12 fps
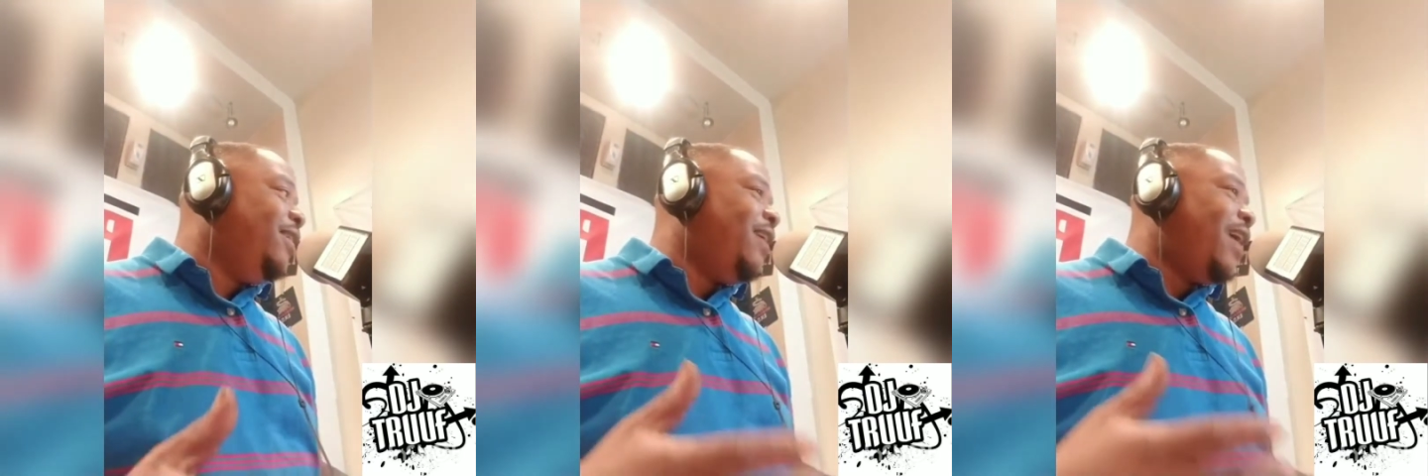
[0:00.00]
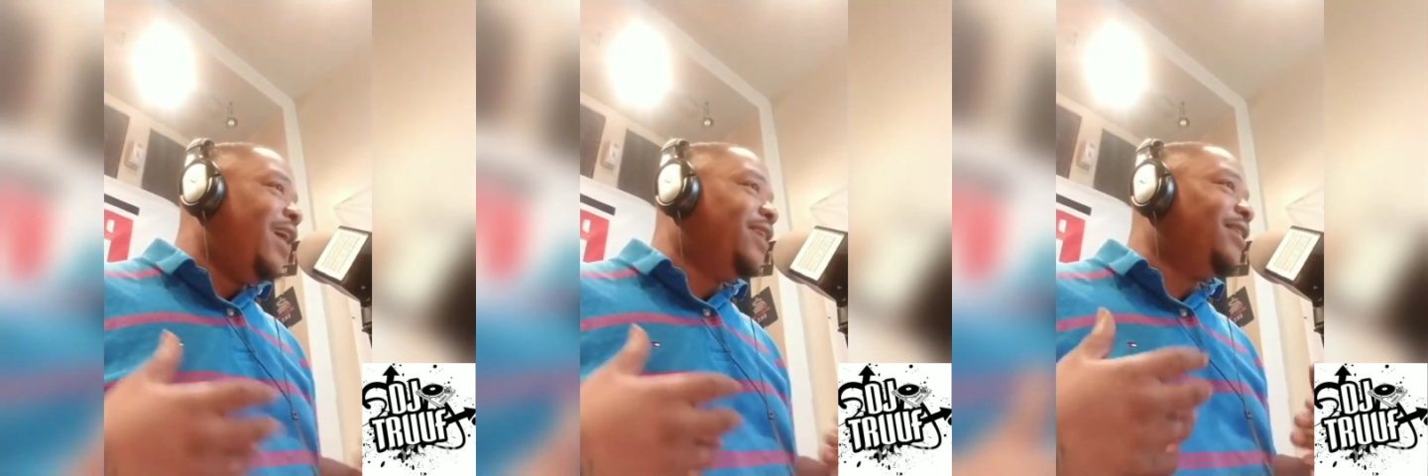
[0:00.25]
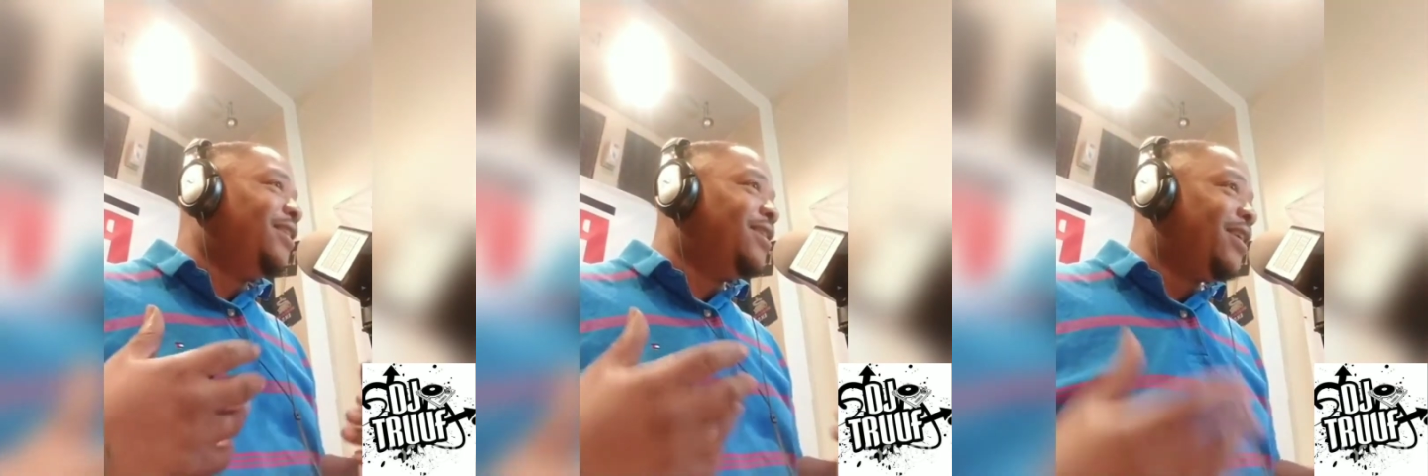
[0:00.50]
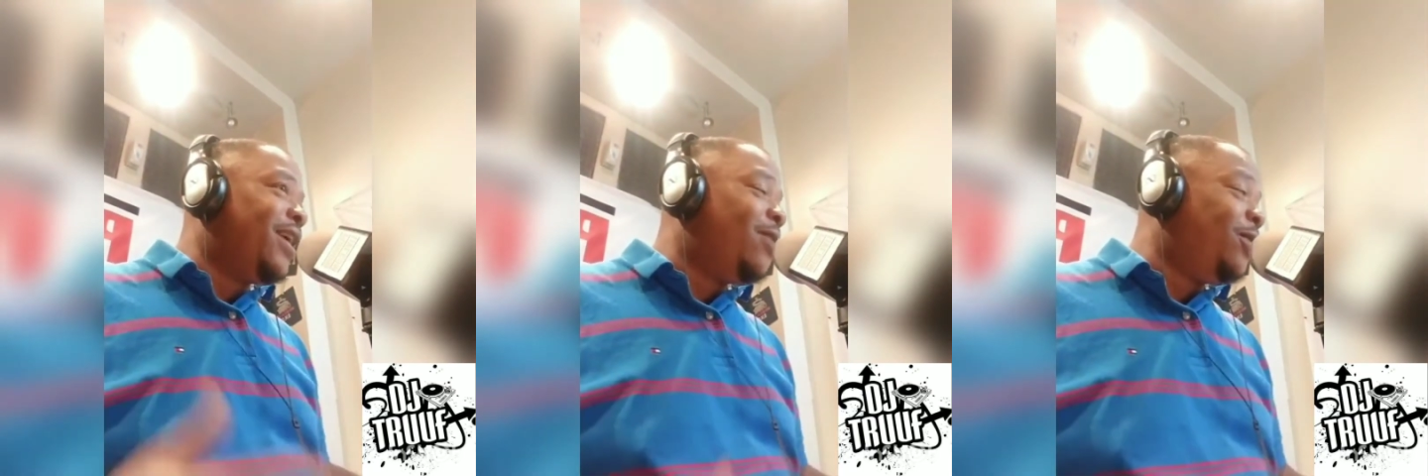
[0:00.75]
actually
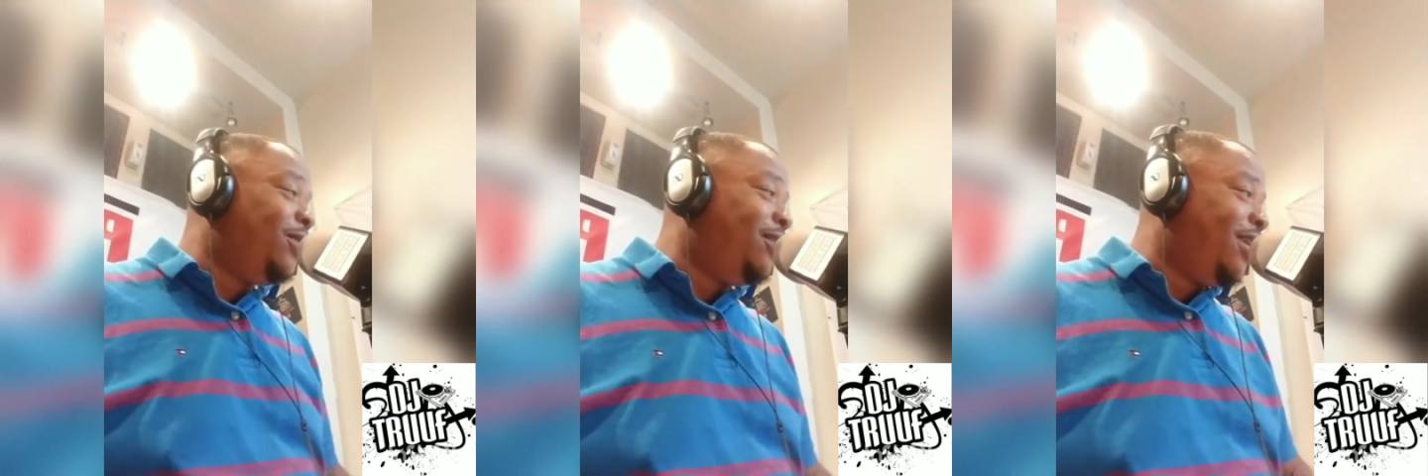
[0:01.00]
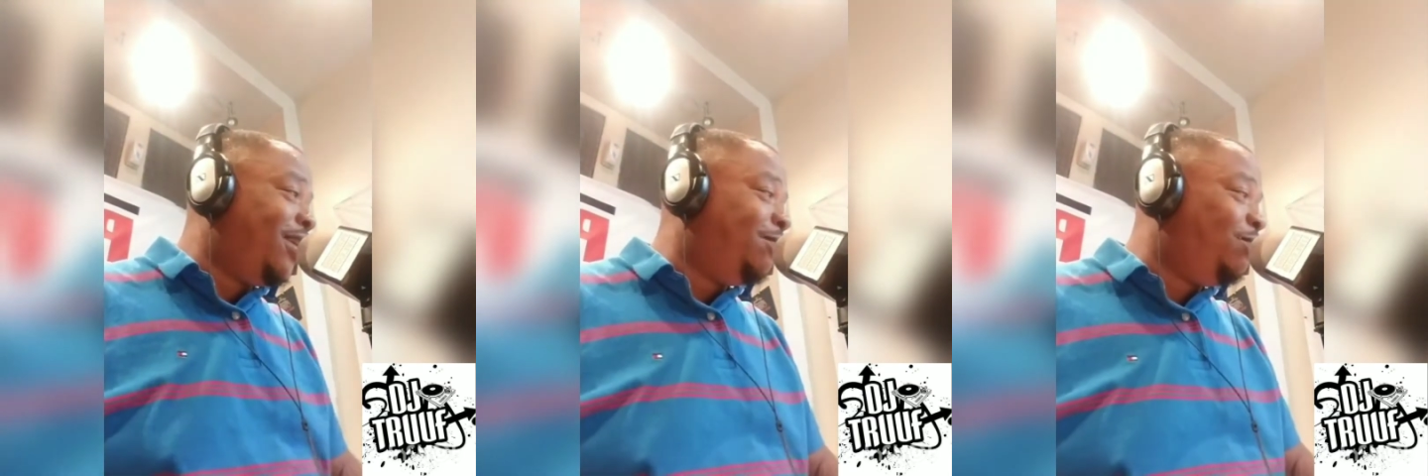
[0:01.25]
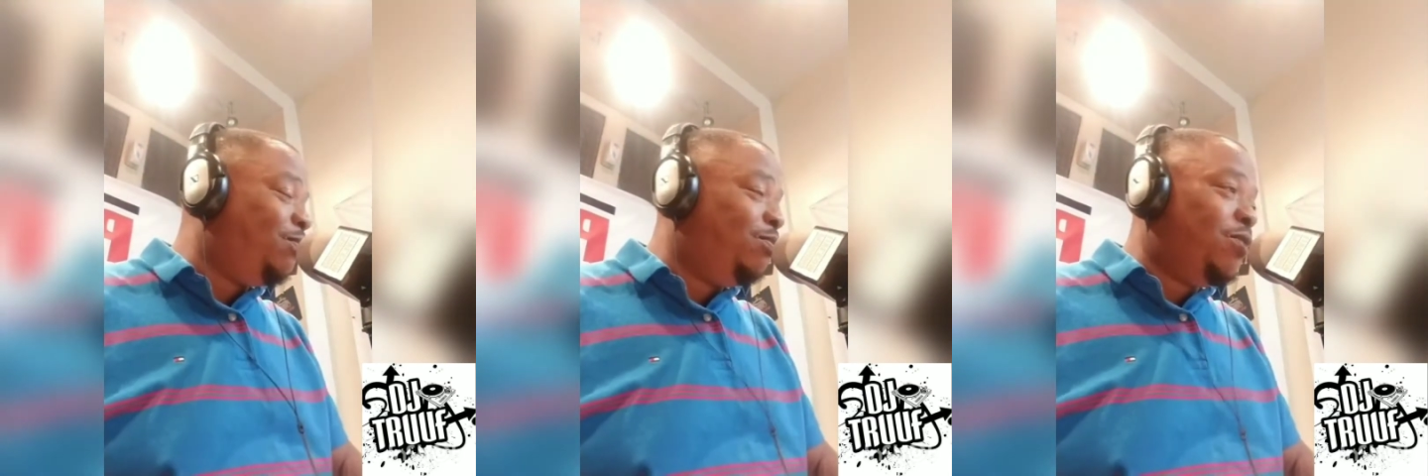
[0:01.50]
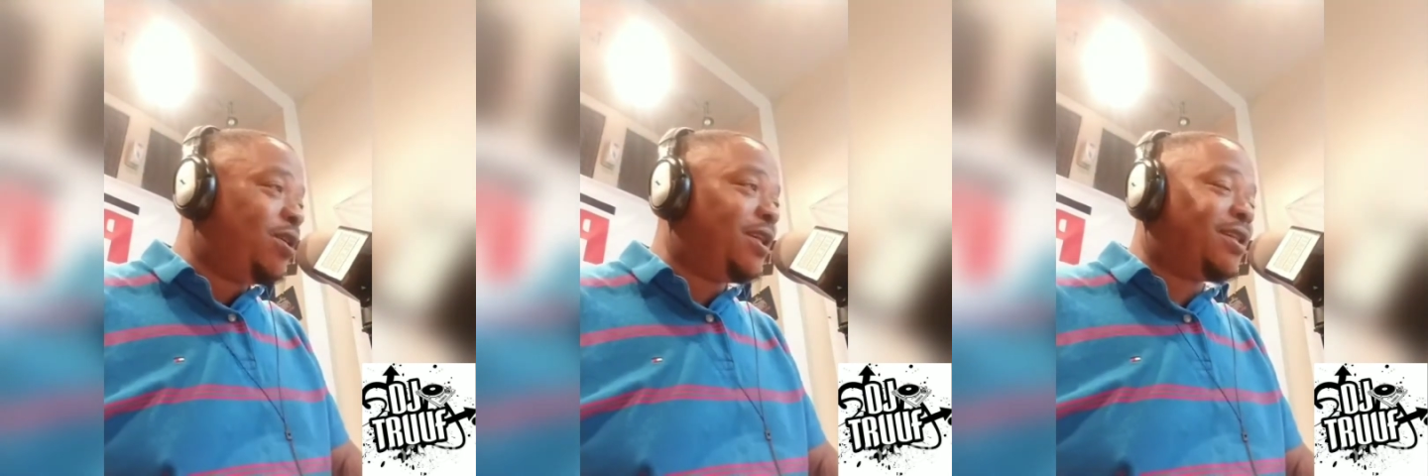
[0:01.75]
sit down and
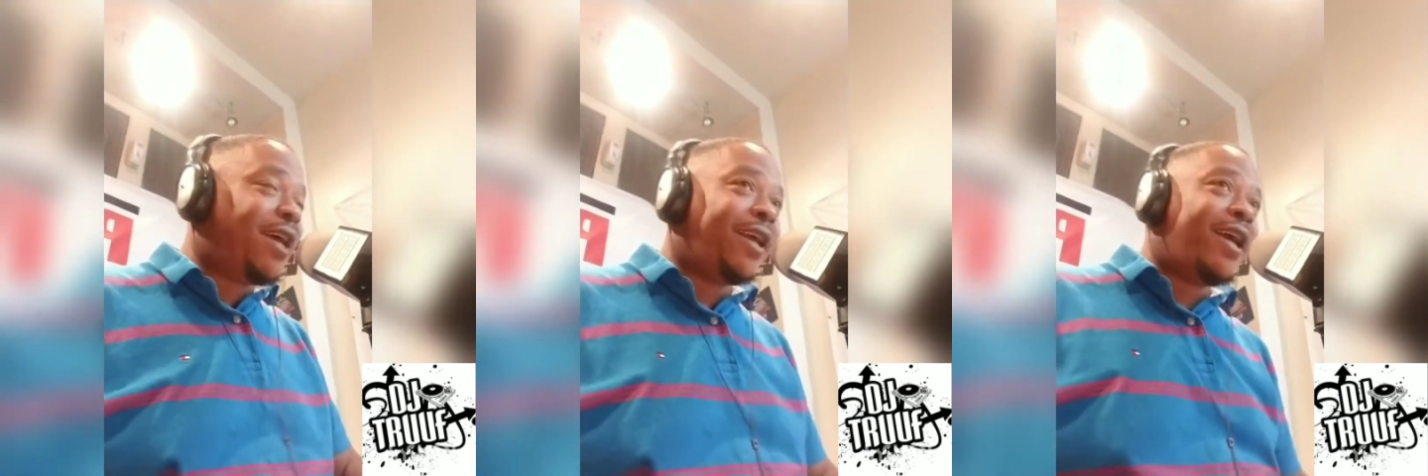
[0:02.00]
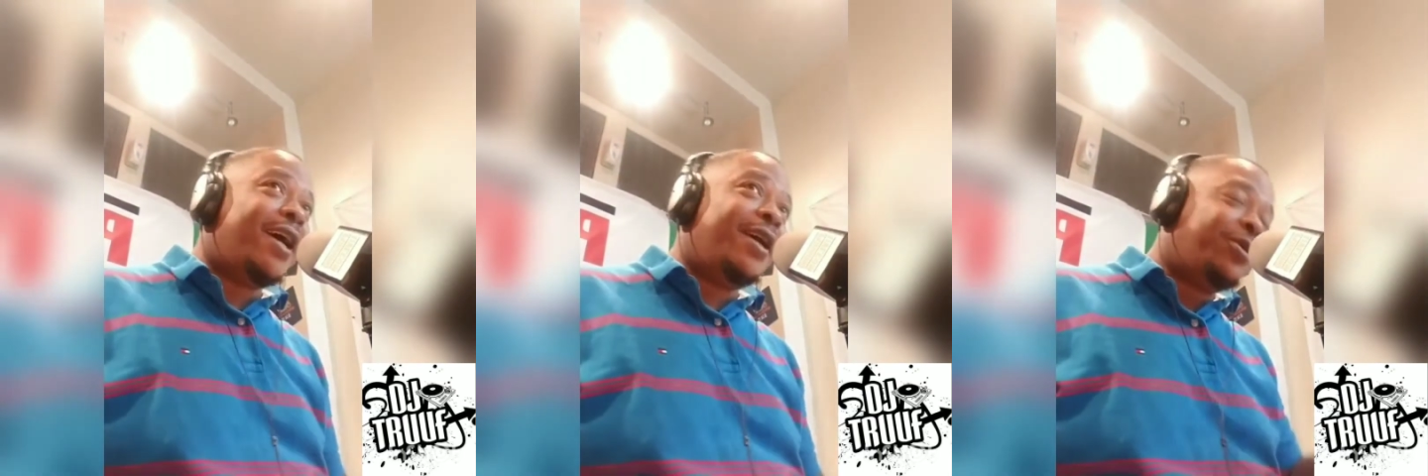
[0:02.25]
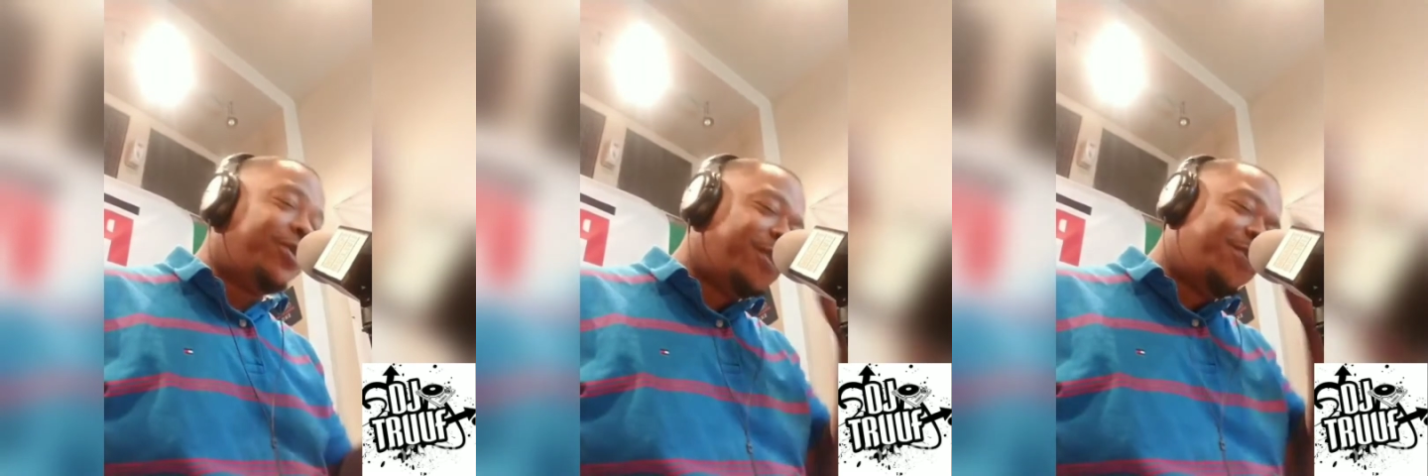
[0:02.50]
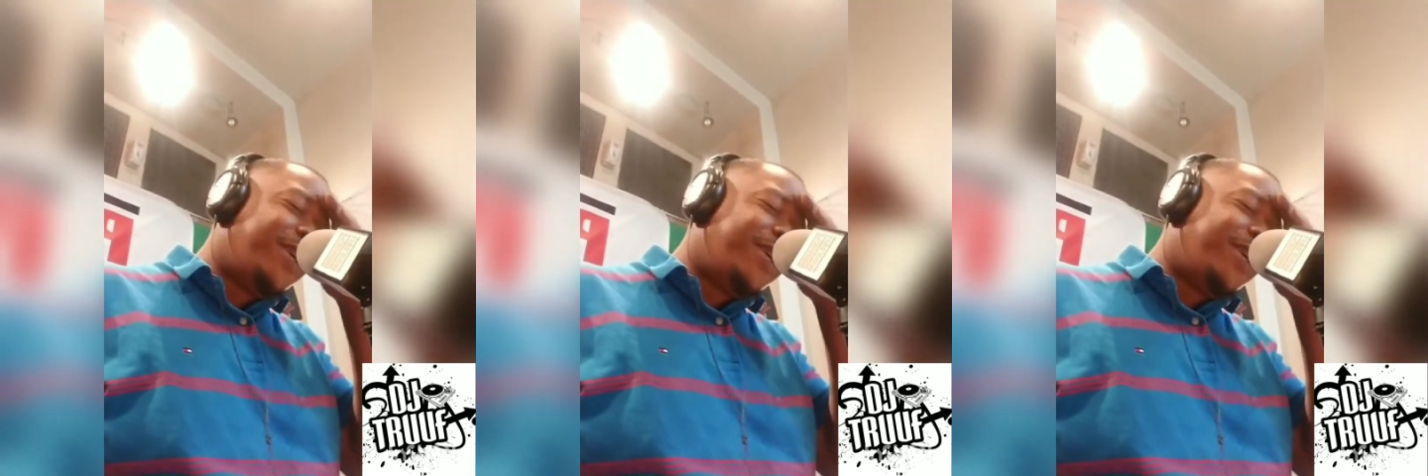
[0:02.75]
book a psychiatrist,